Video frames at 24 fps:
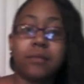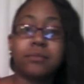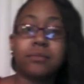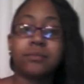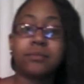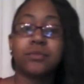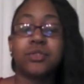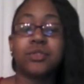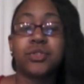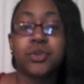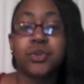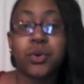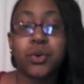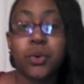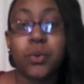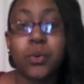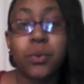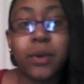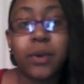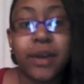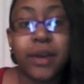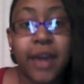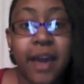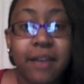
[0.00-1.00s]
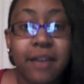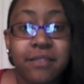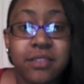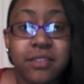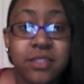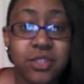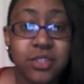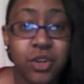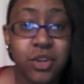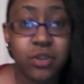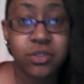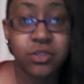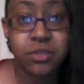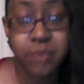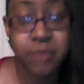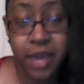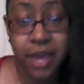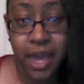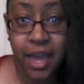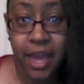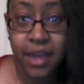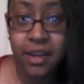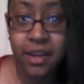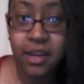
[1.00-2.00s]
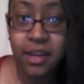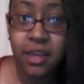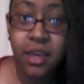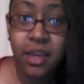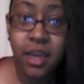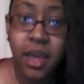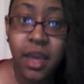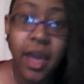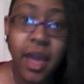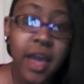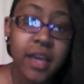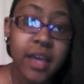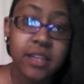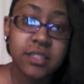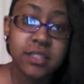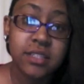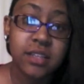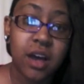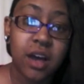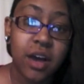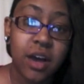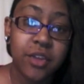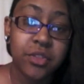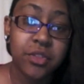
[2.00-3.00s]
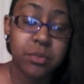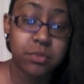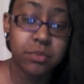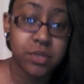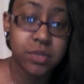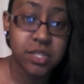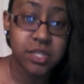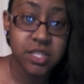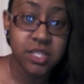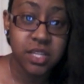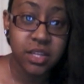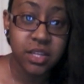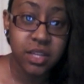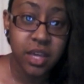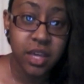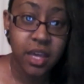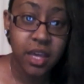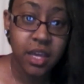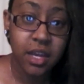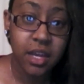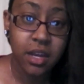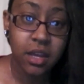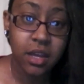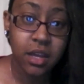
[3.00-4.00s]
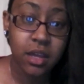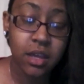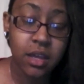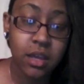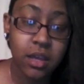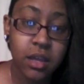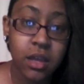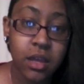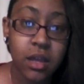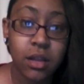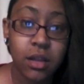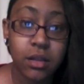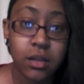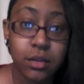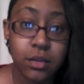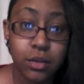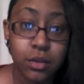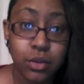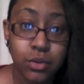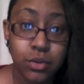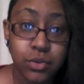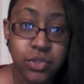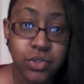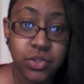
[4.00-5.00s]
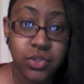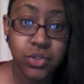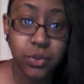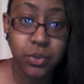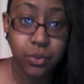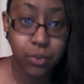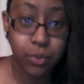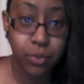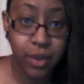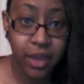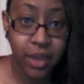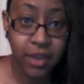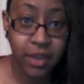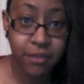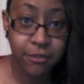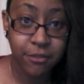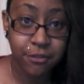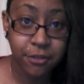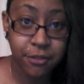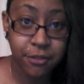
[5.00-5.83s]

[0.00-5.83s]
So what I have installed in my head is the Brazilian Loose Wave.